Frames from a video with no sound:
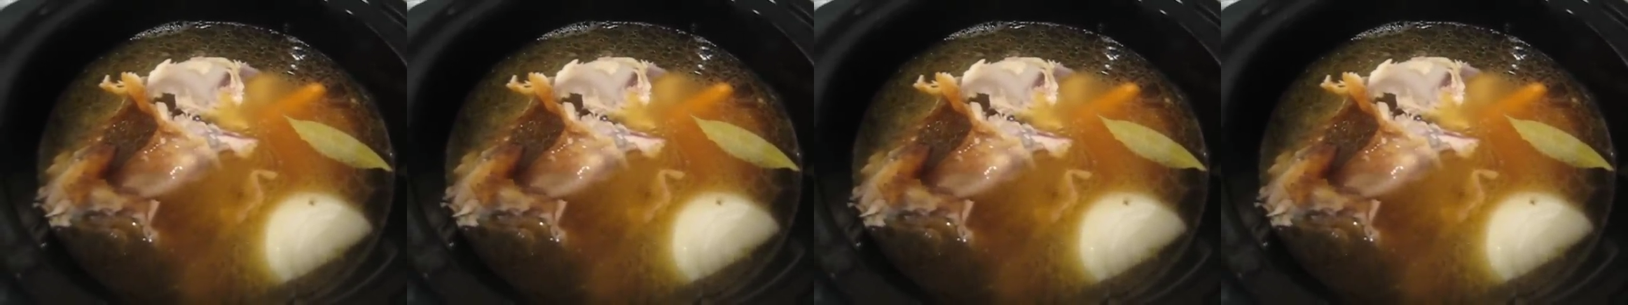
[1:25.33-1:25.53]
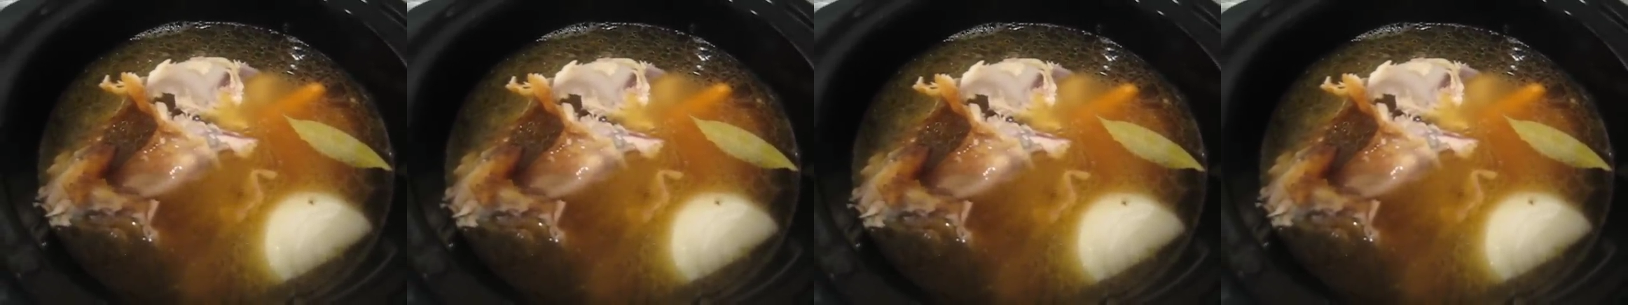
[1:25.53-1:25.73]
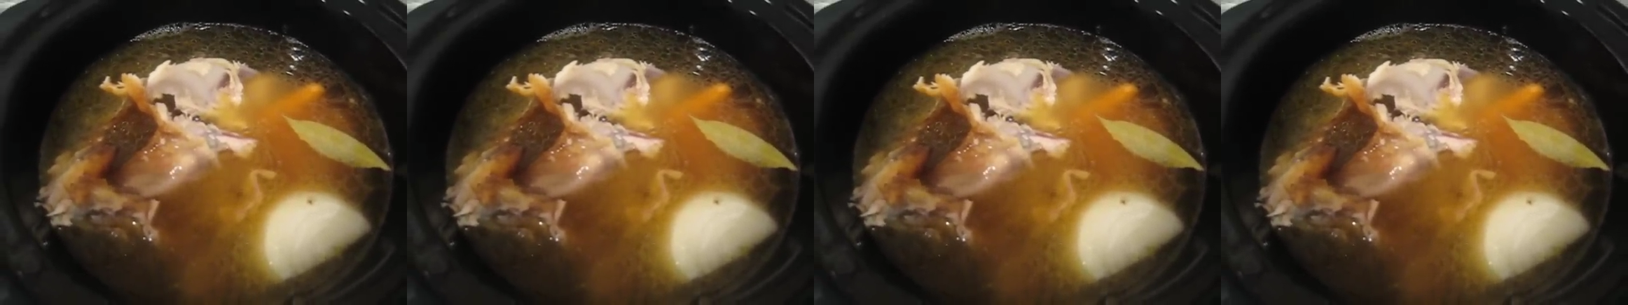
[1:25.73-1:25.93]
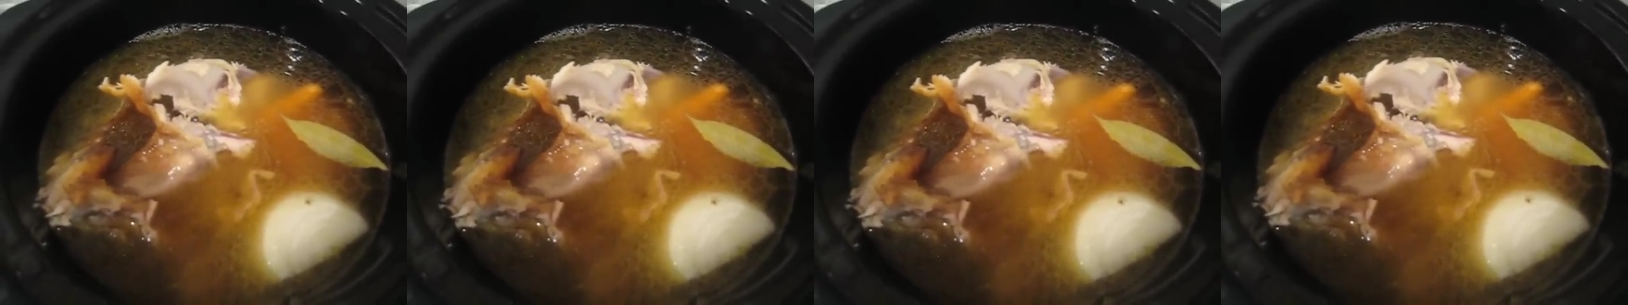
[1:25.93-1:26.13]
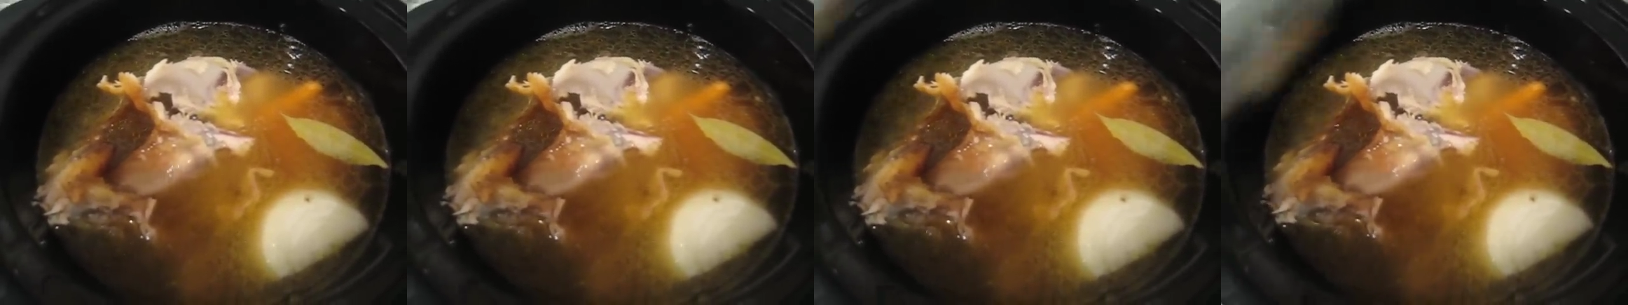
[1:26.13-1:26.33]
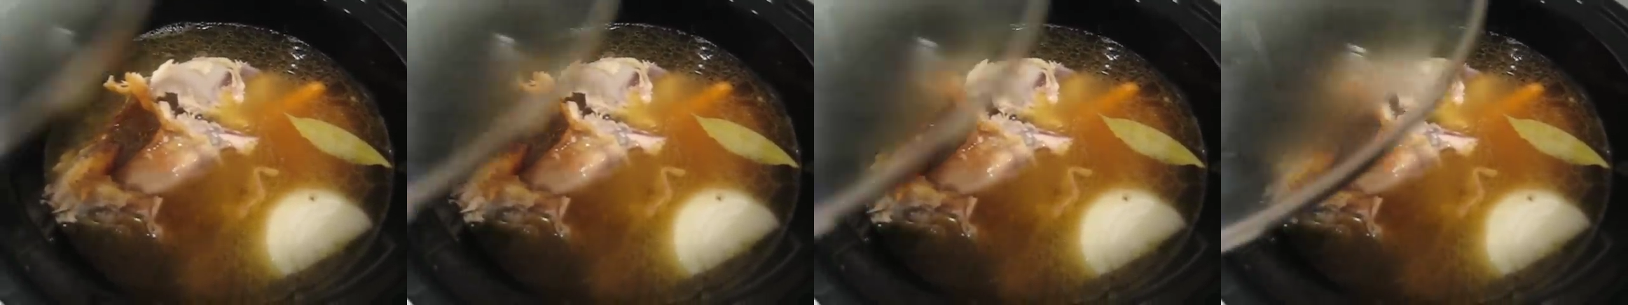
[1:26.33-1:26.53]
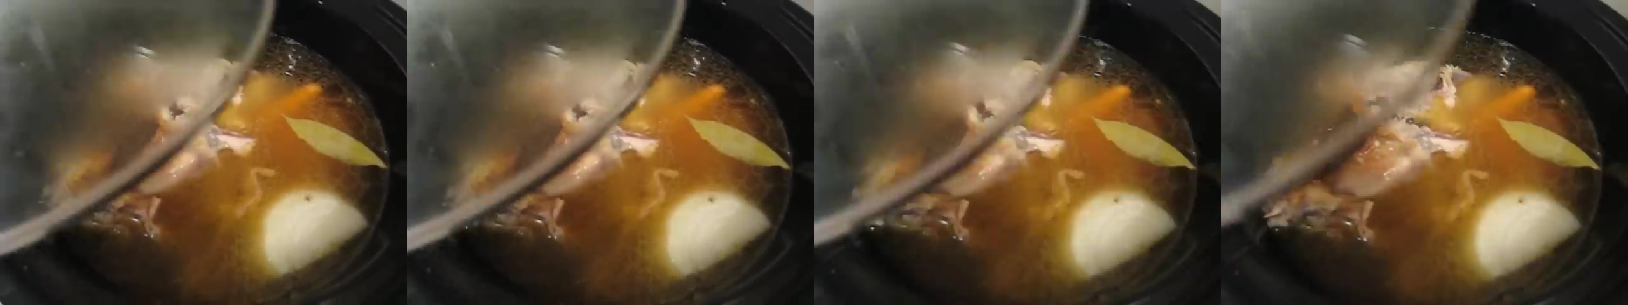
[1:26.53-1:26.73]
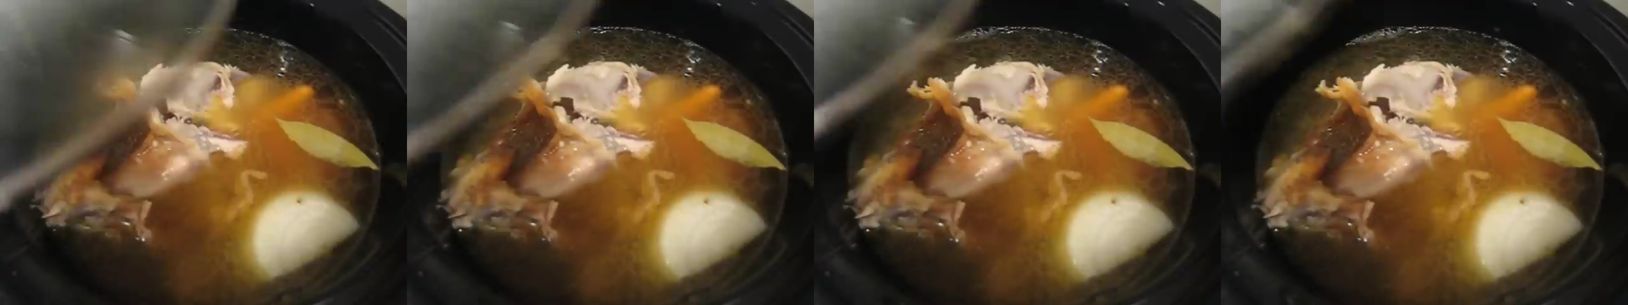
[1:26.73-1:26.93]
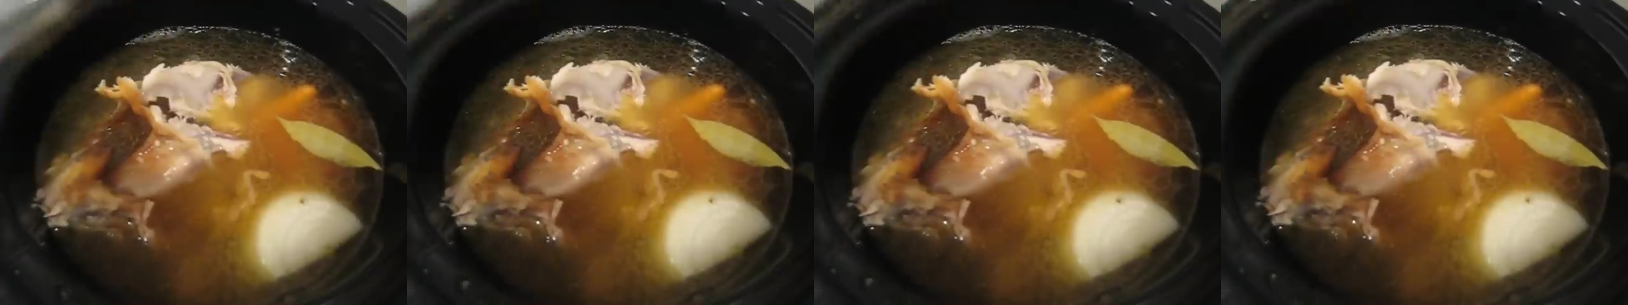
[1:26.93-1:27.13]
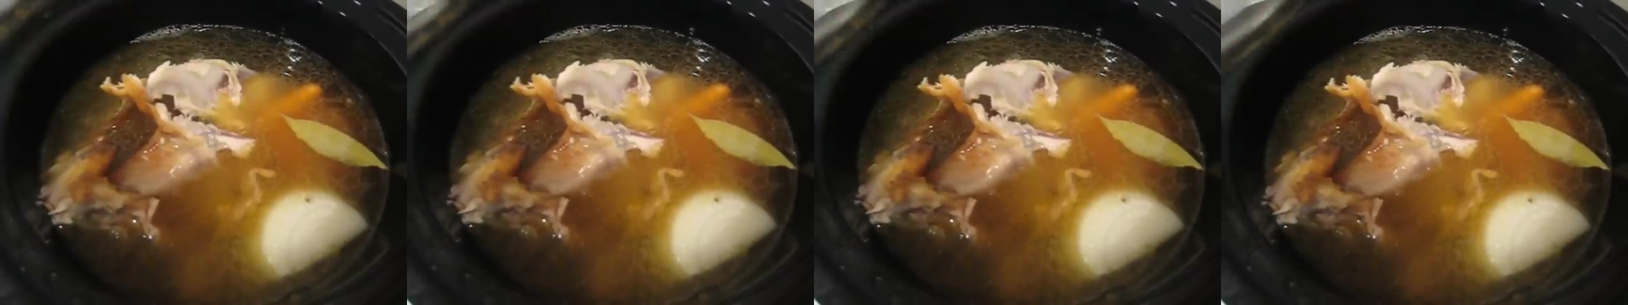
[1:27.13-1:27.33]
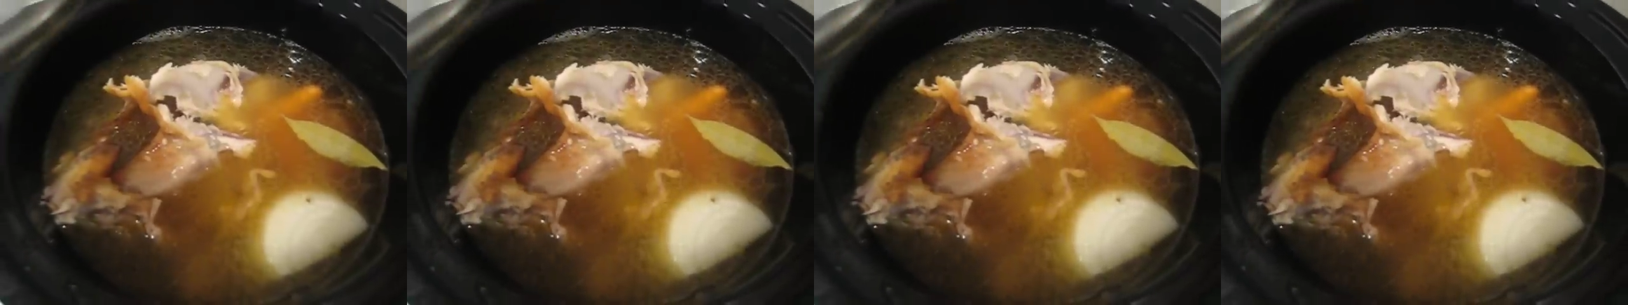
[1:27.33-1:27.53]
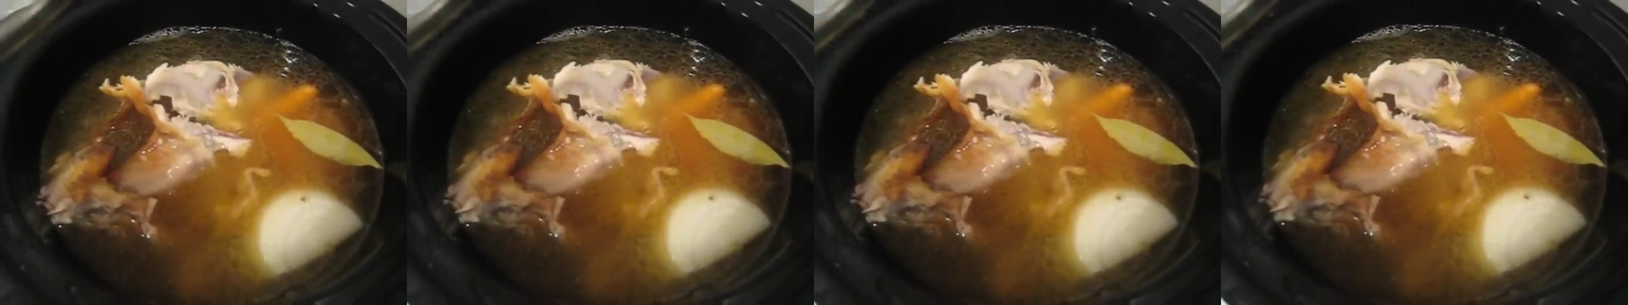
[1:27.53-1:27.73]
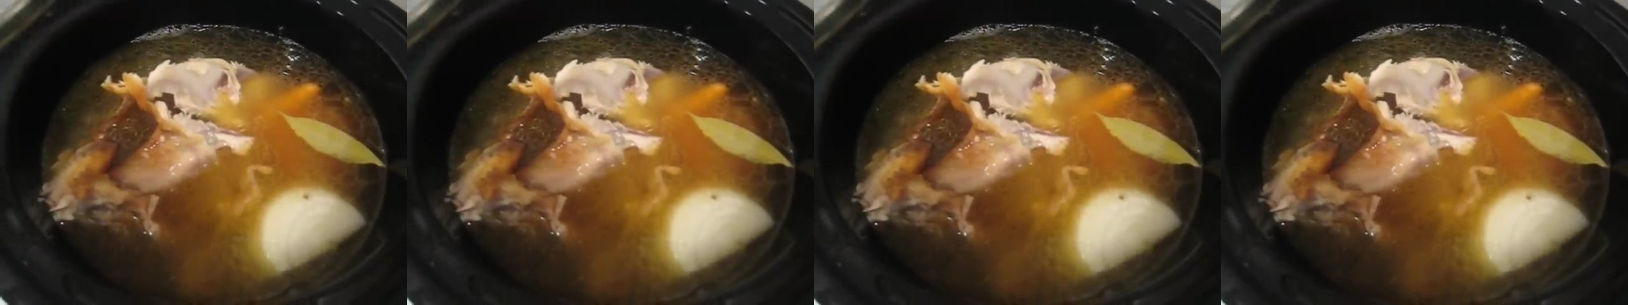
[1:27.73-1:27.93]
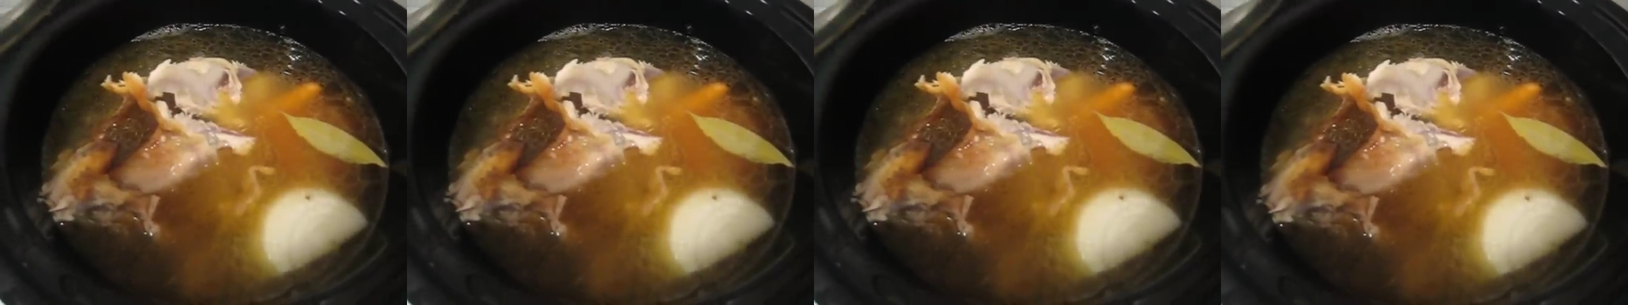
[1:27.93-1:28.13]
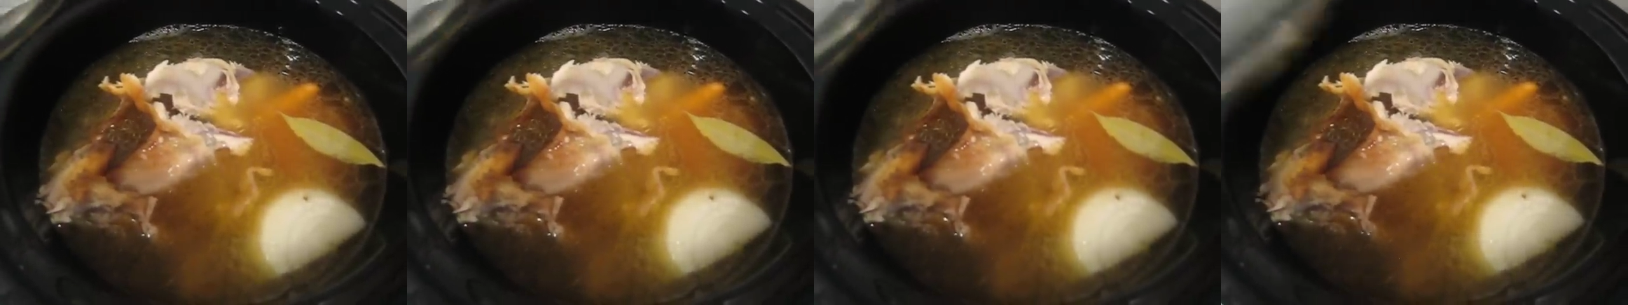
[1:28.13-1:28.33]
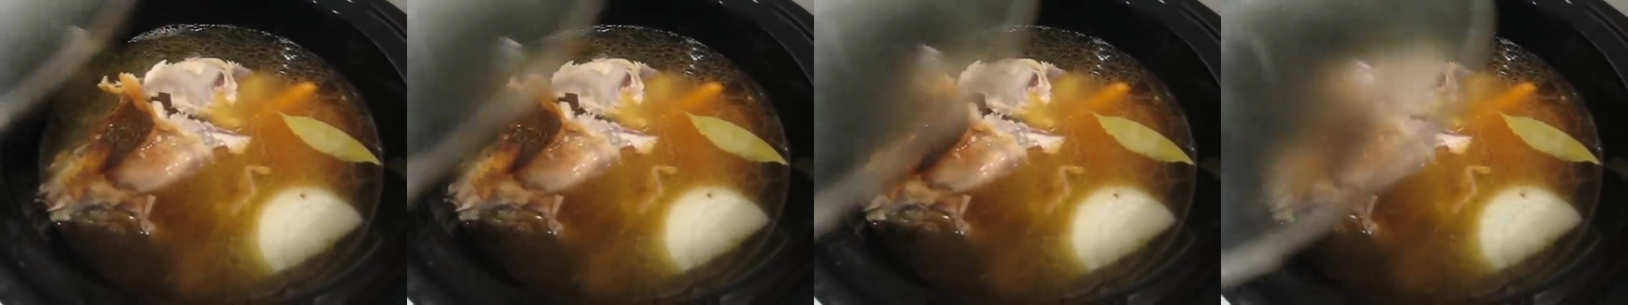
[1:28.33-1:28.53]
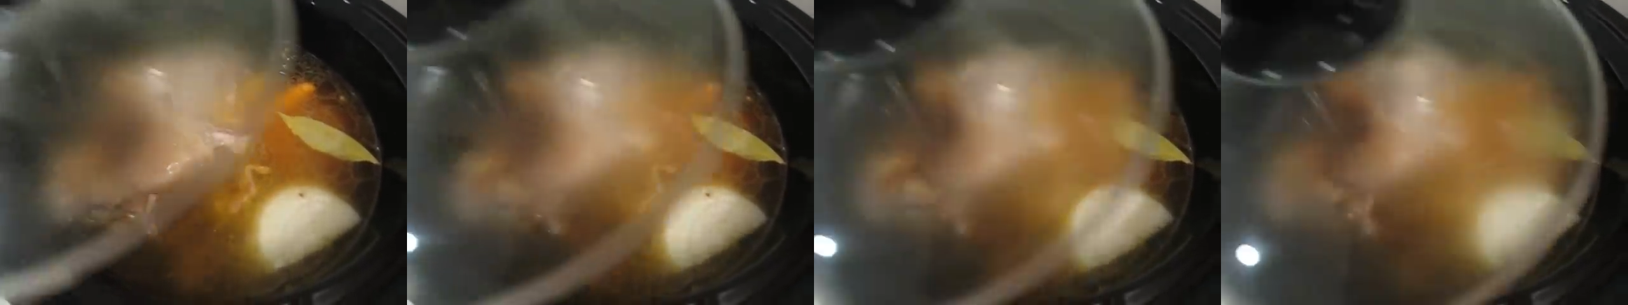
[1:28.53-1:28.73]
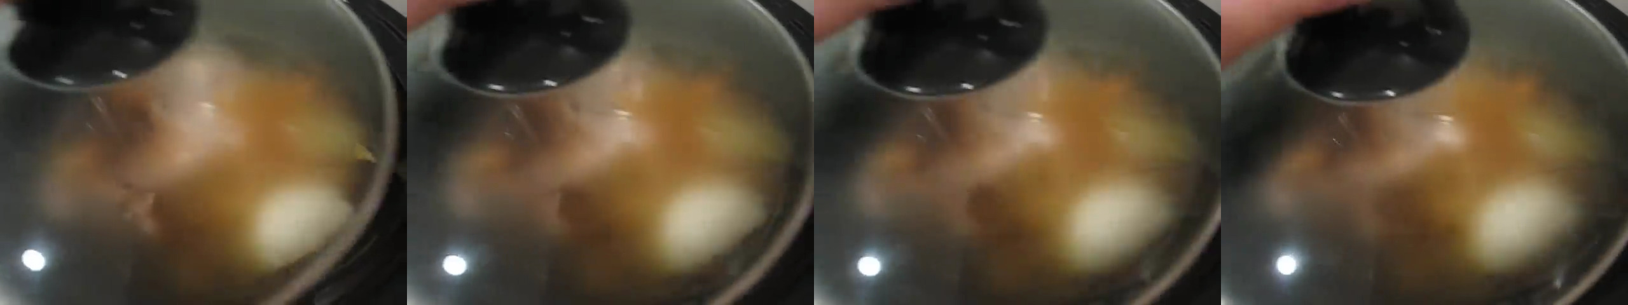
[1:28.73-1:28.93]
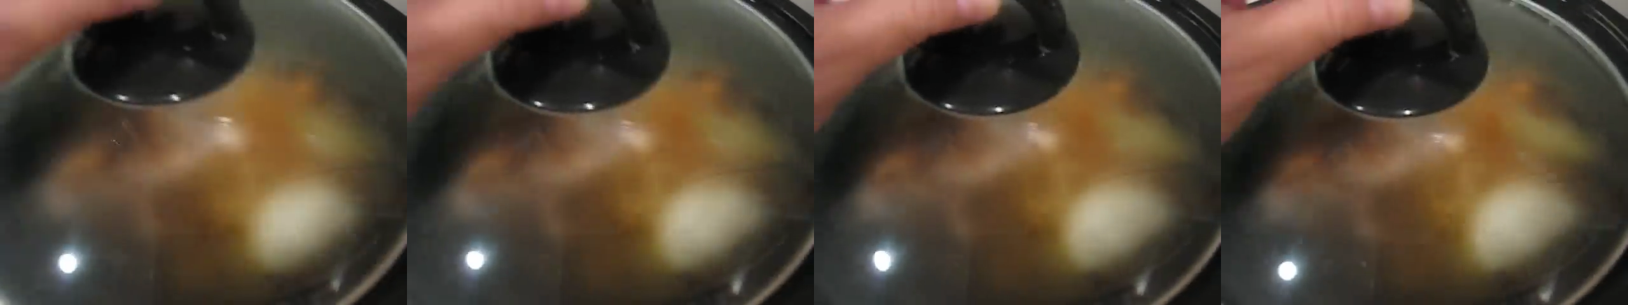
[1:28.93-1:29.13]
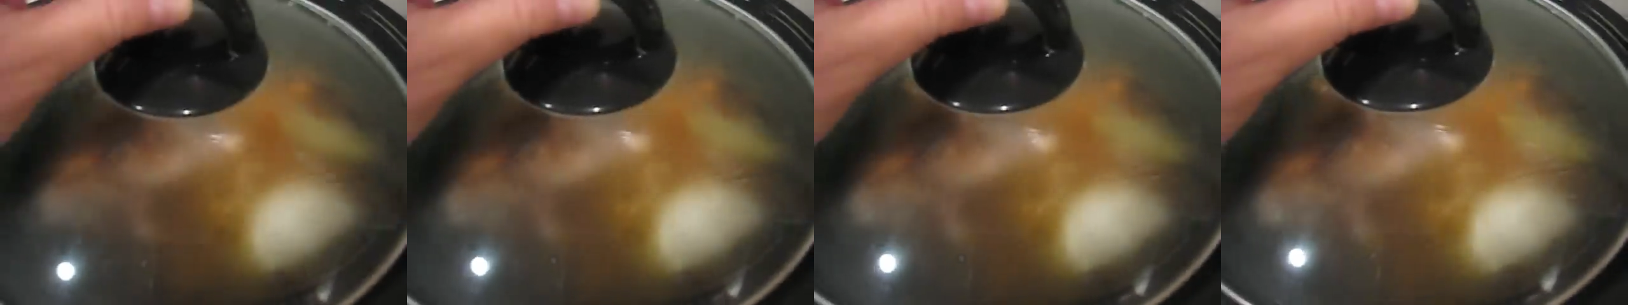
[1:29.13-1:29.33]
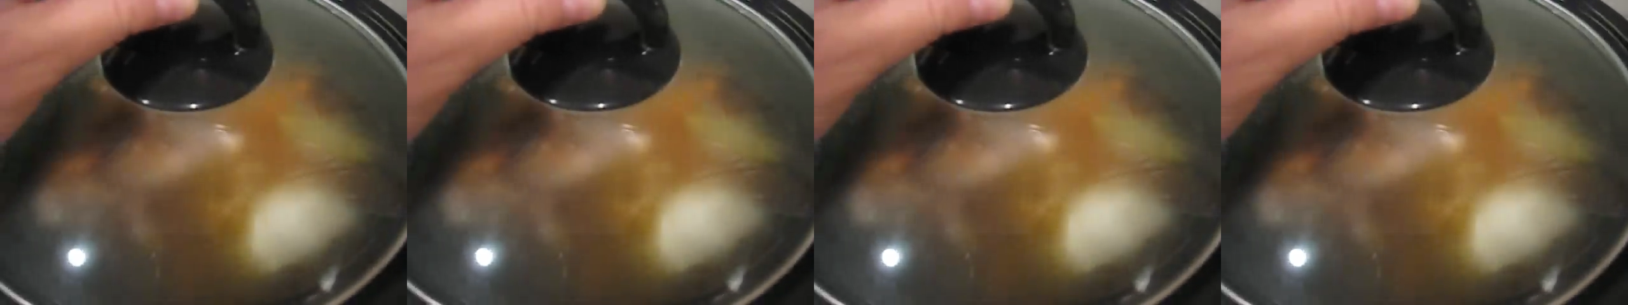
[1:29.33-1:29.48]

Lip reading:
[unreadable: no face in view]